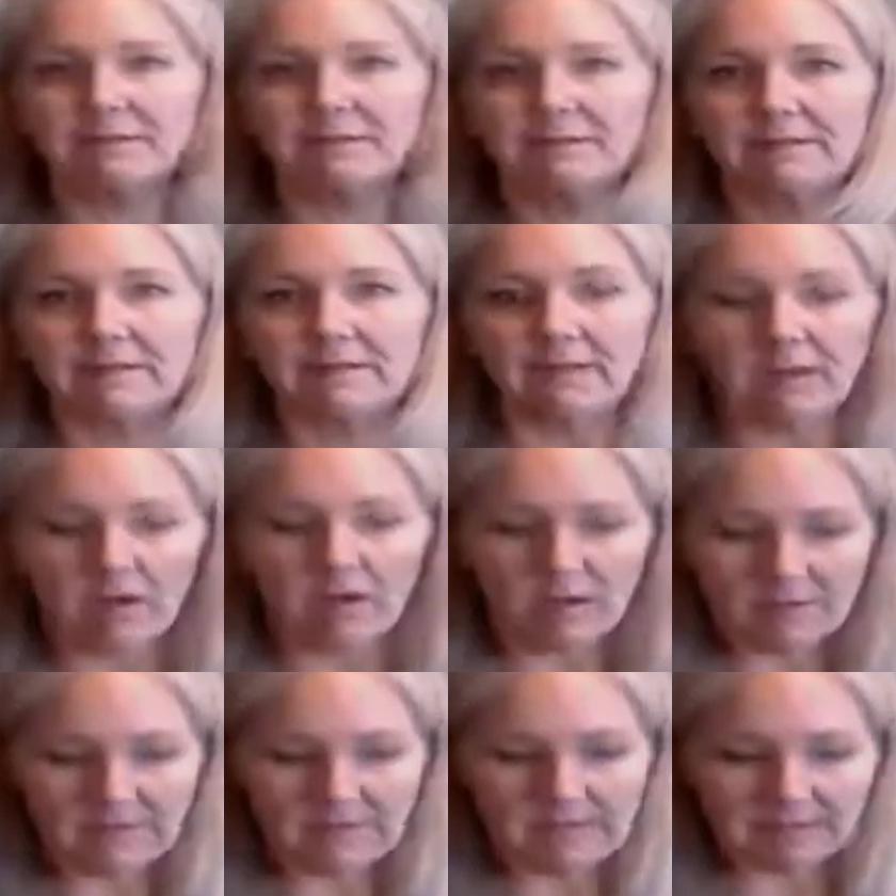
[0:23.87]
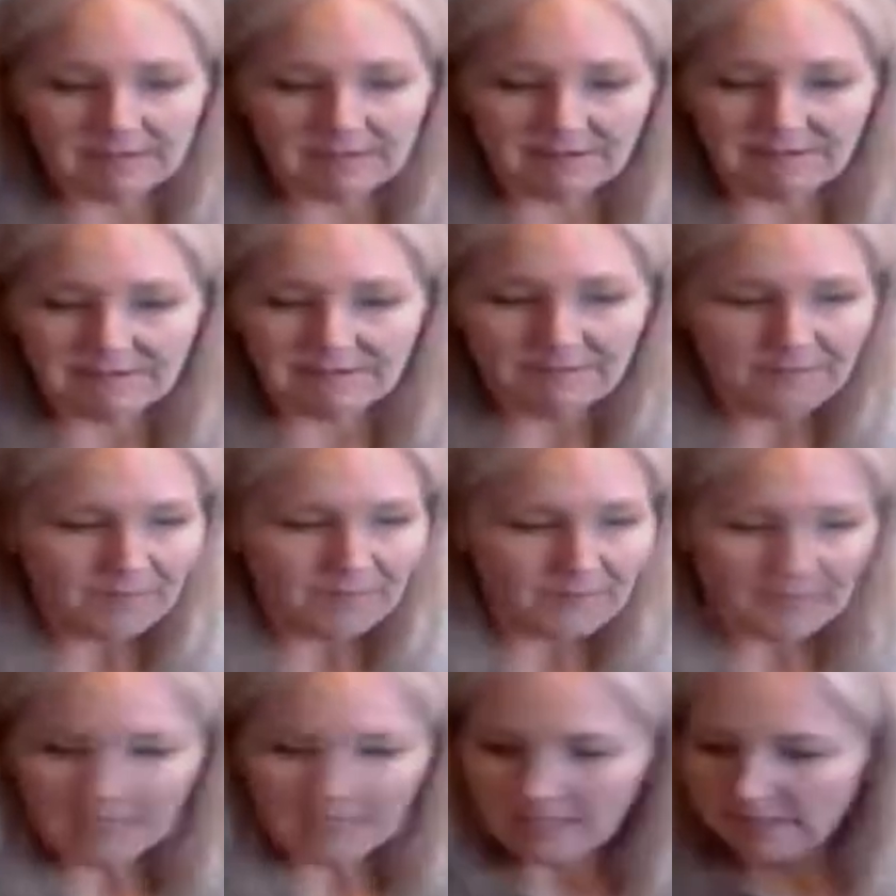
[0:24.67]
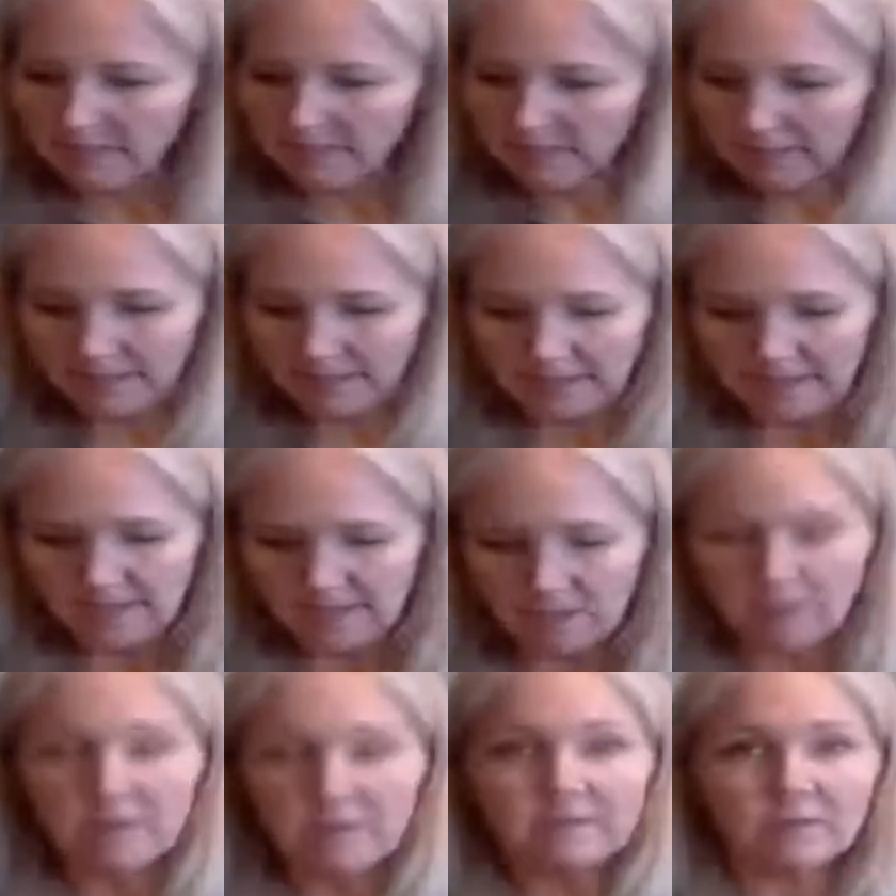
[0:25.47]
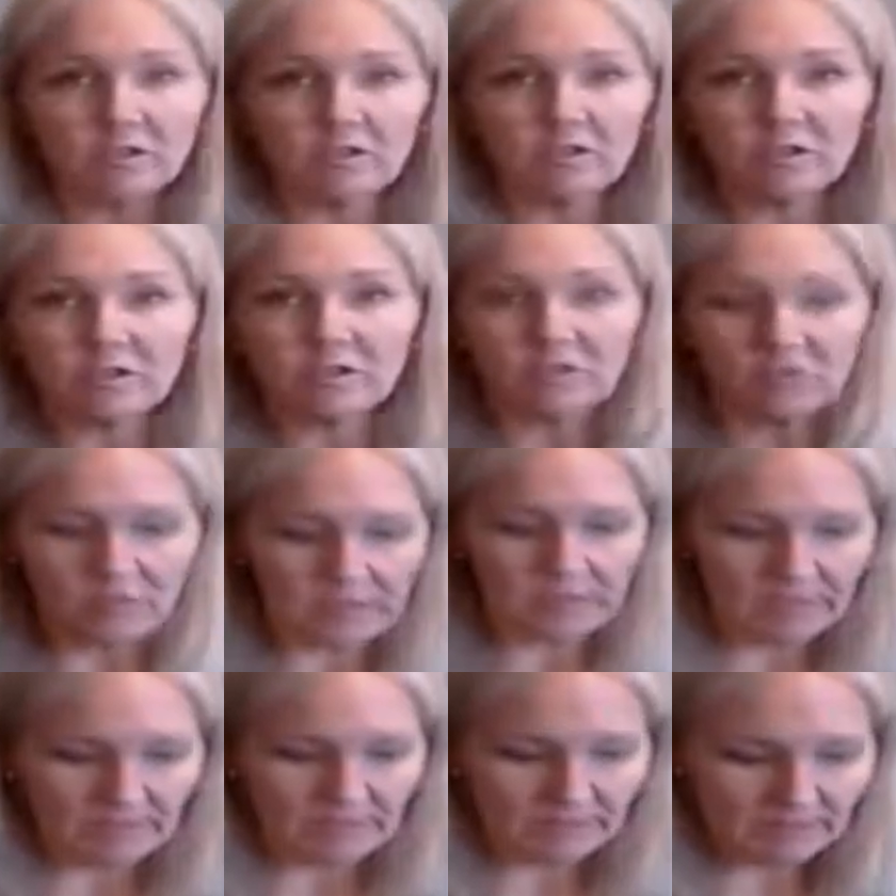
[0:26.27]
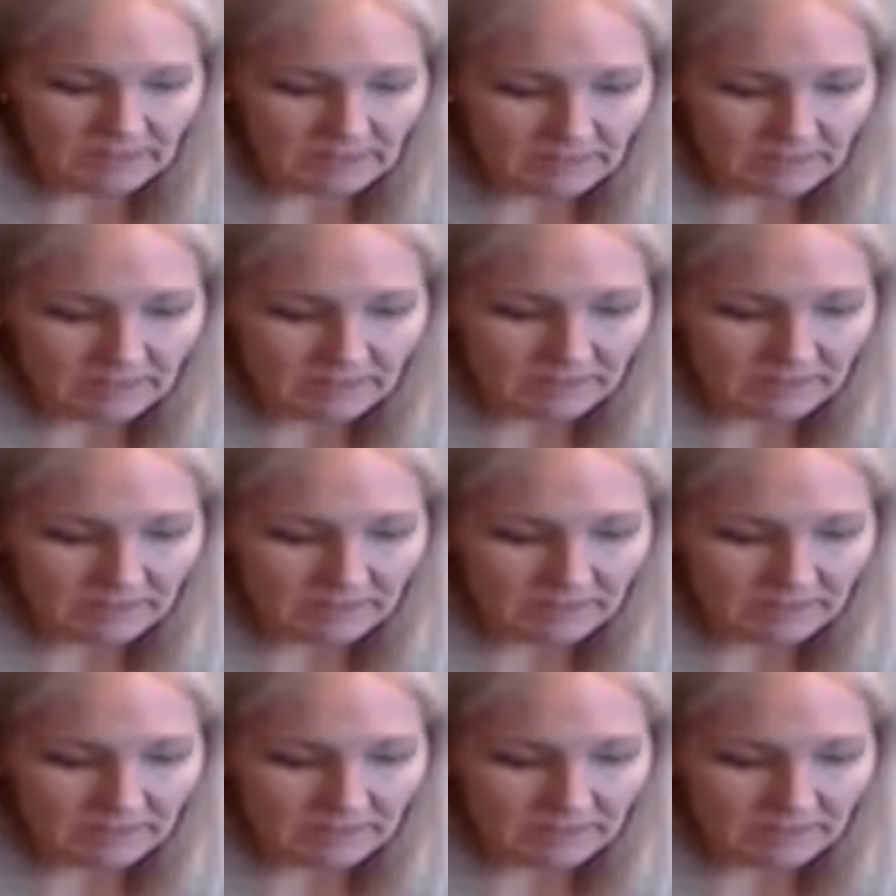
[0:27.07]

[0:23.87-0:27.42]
see comments. Now, if you're just joining me,